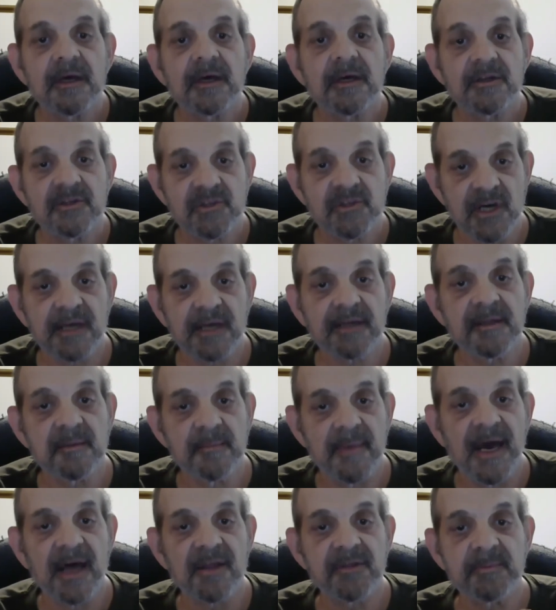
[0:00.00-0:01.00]
Check the
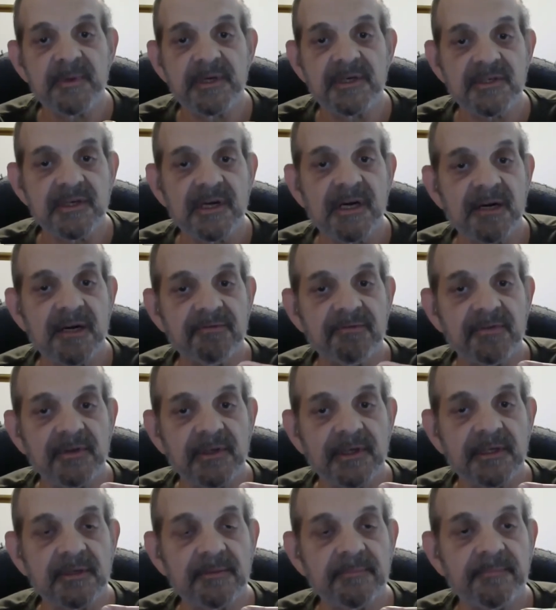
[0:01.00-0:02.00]
mouthpiece carefully.
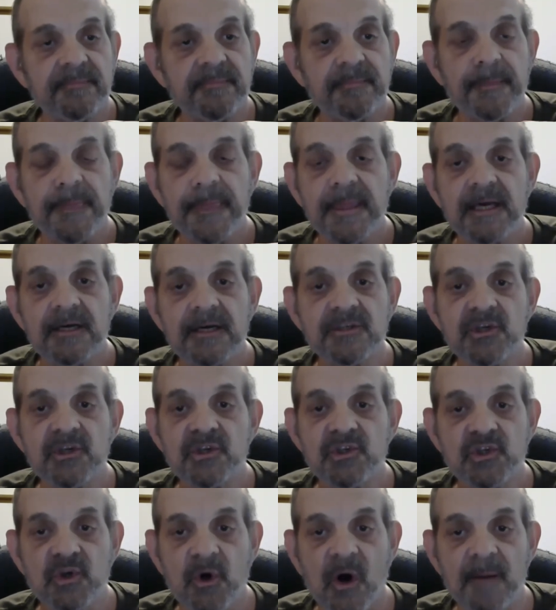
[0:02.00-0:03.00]
Is it
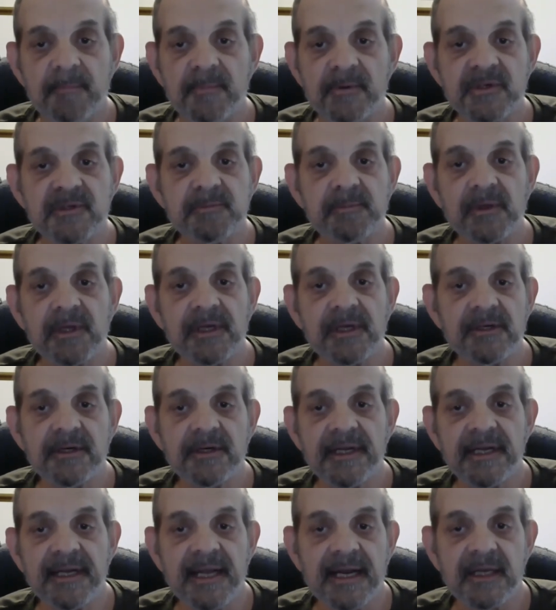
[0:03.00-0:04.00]
sharp or splintered
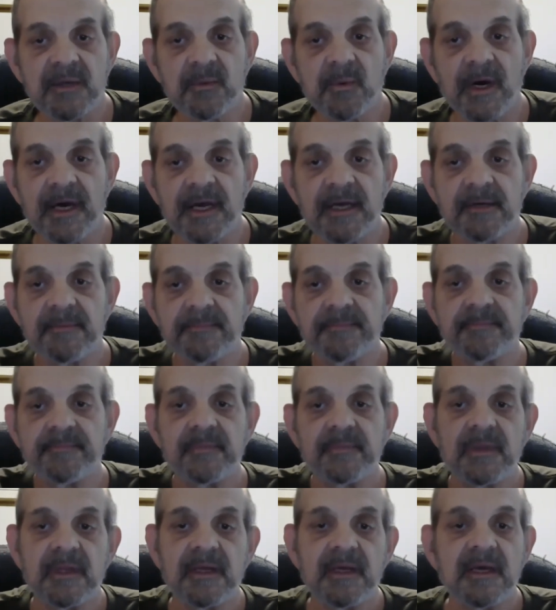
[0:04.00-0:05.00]
in any way?
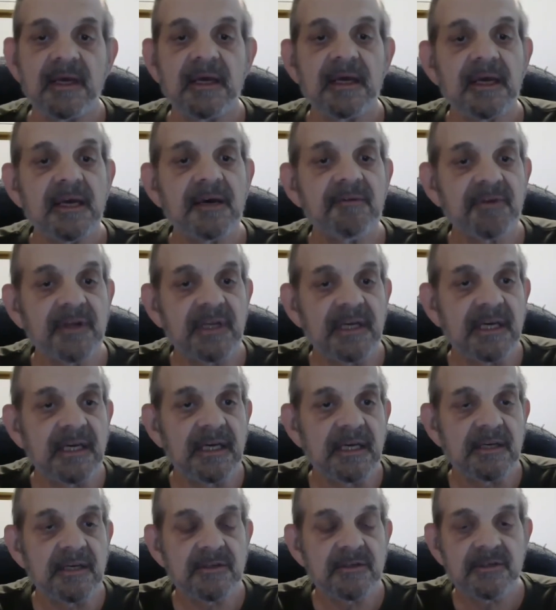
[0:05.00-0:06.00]
If it
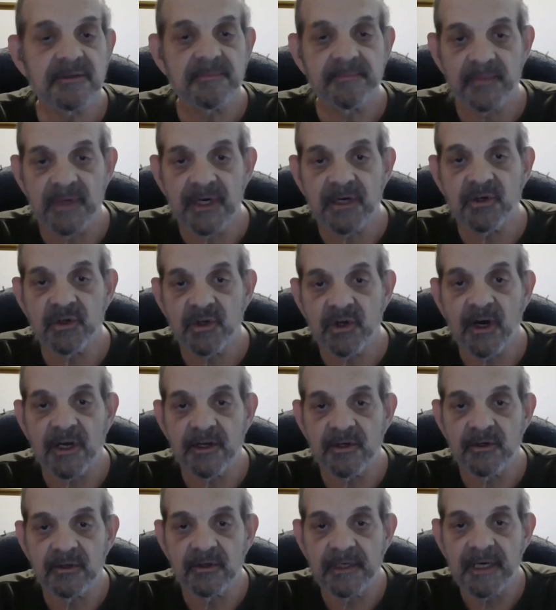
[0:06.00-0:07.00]
is, it could
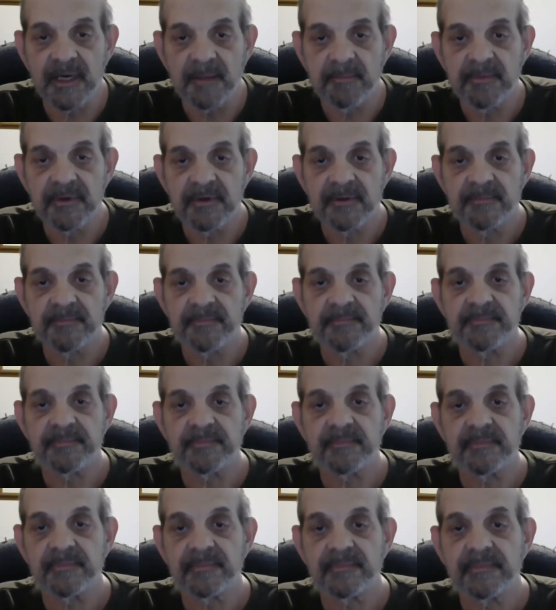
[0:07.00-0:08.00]
cut your lip.
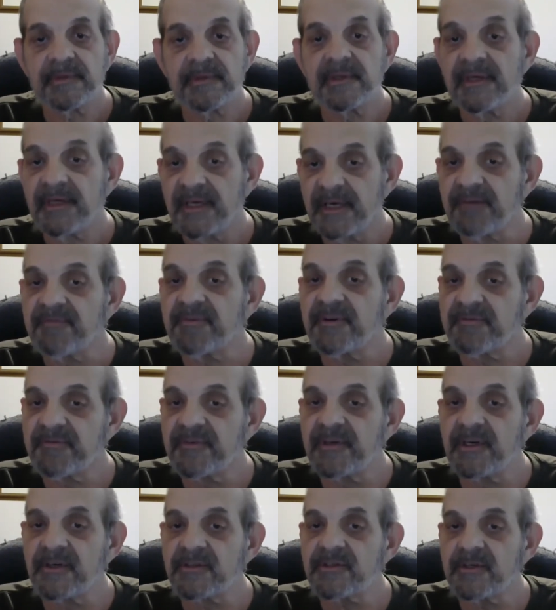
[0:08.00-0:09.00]
If it
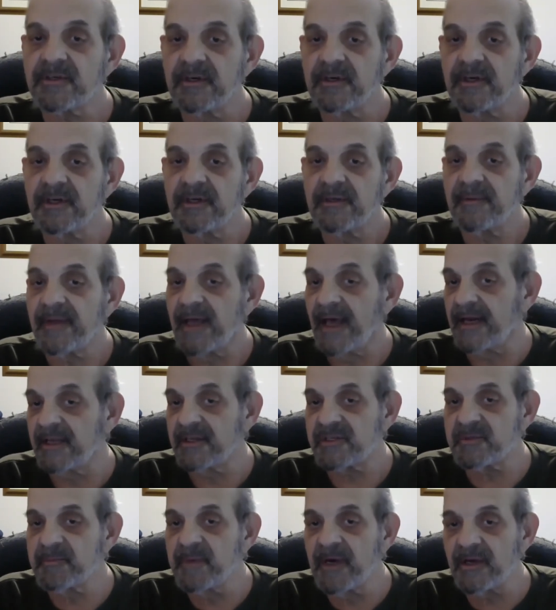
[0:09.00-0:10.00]
feels good and it
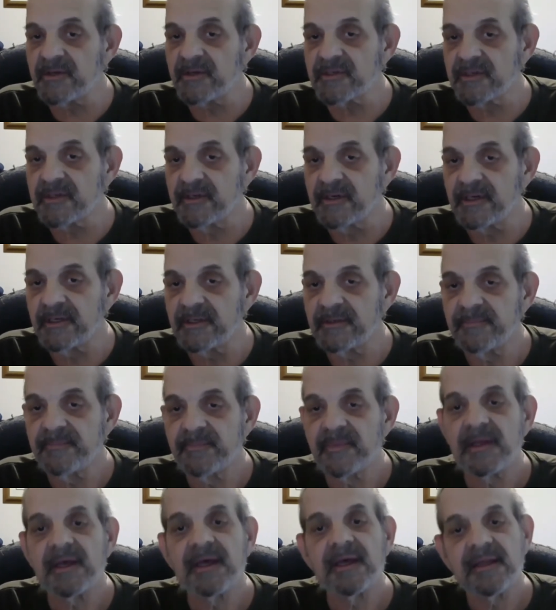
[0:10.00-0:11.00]
smells good,
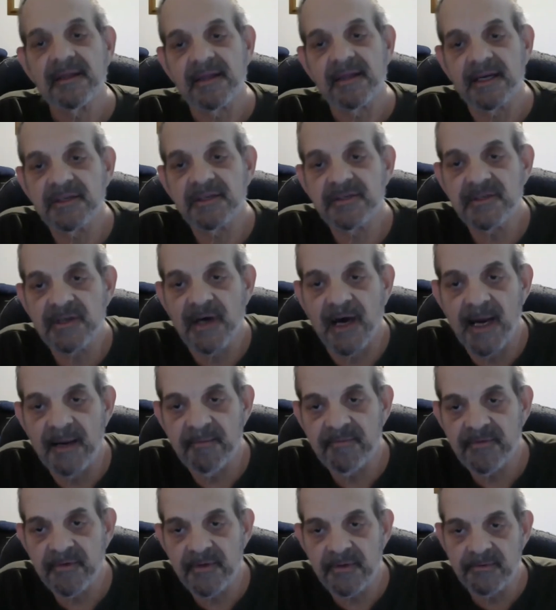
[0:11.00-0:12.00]
then it's time
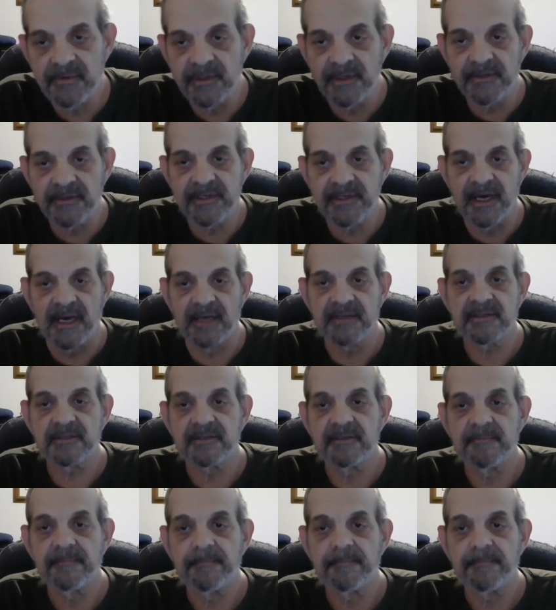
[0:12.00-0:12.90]
for the real test.